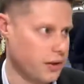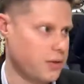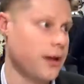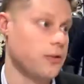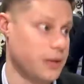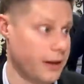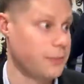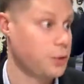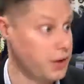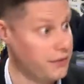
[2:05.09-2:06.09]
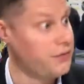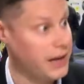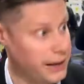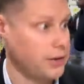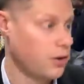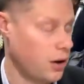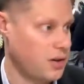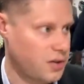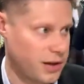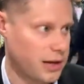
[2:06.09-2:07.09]
So that would be like putting a fan
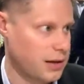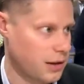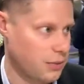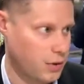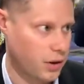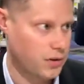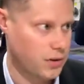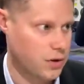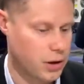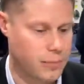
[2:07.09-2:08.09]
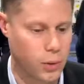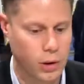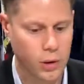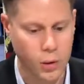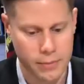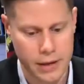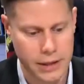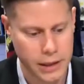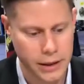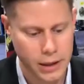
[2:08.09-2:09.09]
across the circuit board, or maybe